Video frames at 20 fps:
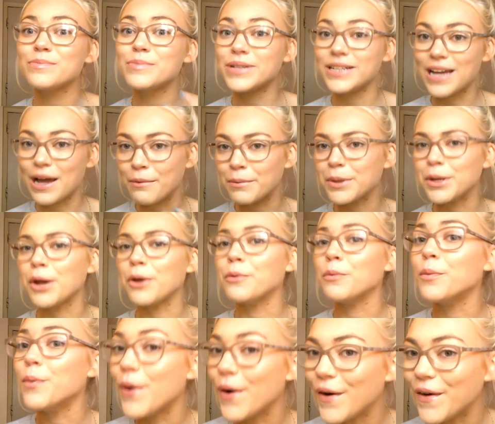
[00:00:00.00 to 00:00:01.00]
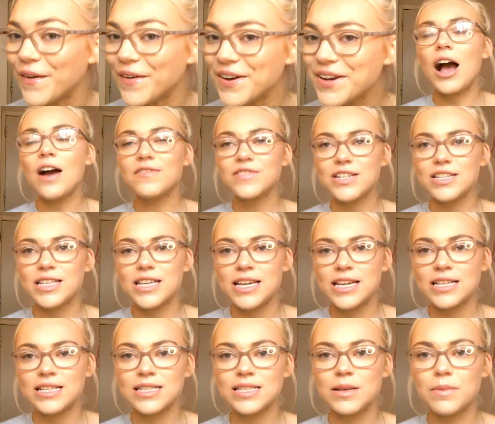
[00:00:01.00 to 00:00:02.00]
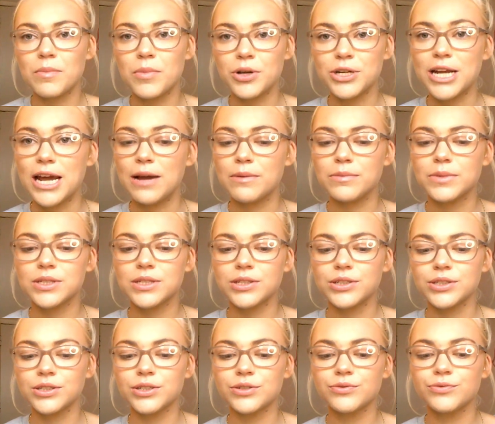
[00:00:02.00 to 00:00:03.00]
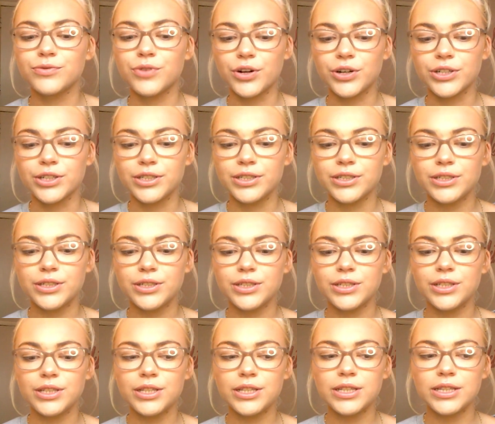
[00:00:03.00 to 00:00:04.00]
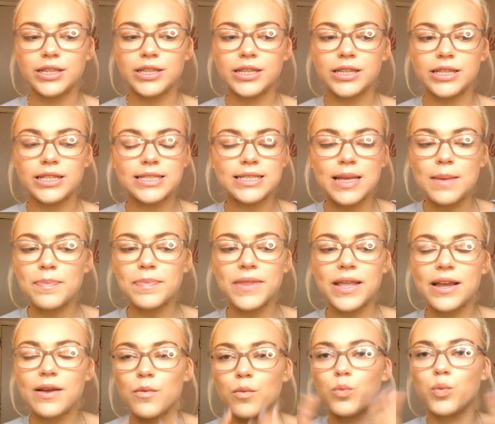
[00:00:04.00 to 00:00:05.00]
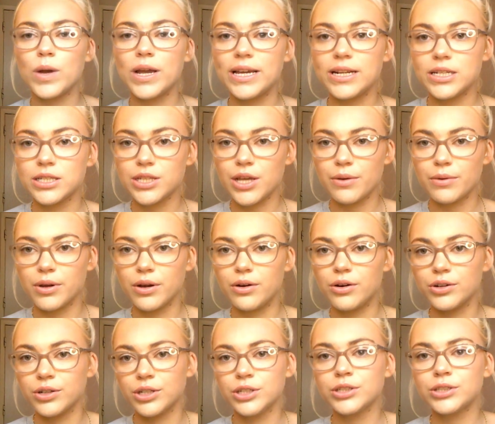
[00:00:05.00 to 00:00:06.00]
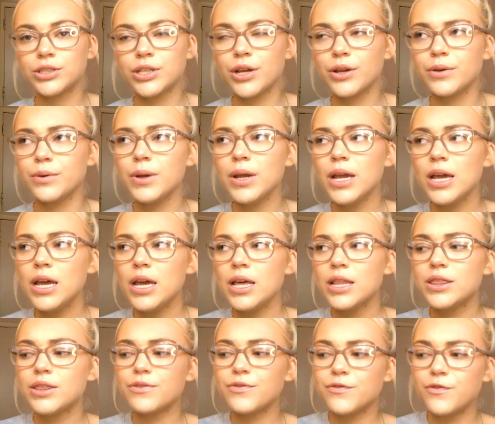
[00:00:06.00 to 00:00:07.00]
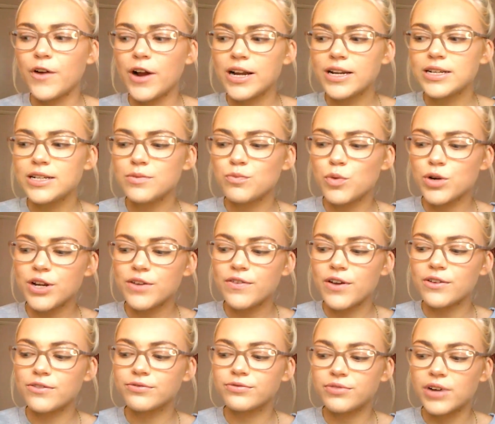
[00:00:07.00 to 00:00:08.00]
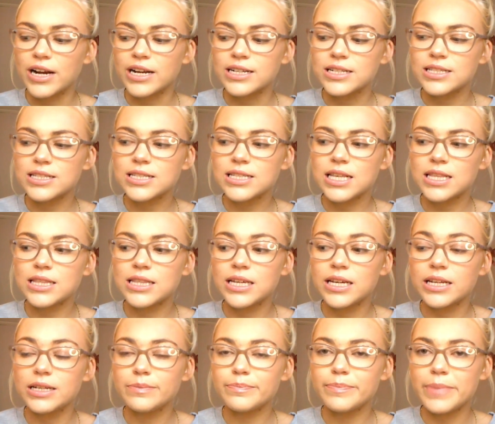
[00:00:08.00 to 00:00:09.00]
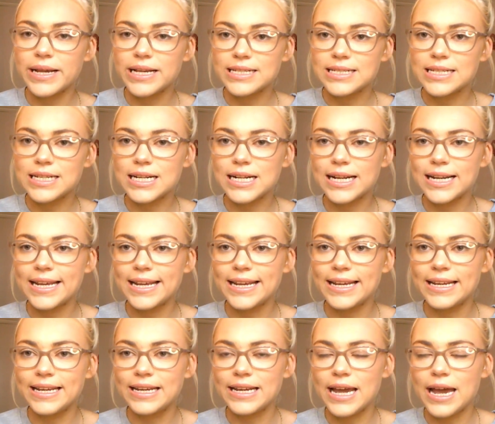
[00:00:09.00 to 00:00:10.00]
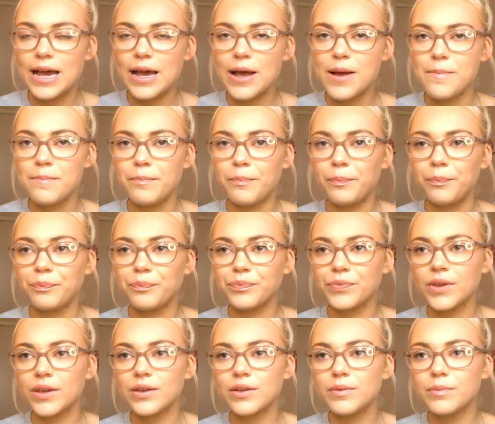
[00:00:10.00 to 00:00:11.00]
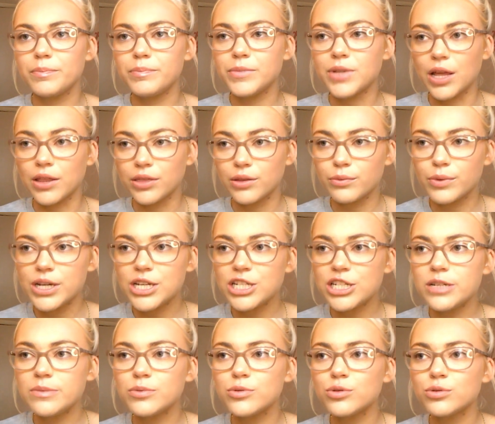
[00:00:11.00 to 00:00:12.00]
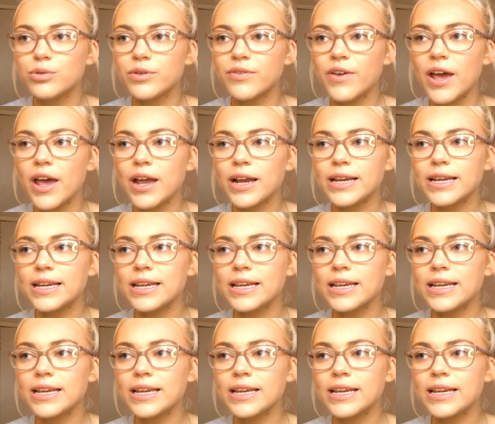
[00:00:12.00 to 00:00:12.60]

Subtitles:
but now we know why. After this, my nan was like, right, something weird is going on. So one of her friends that had basically done the Ouija board with her,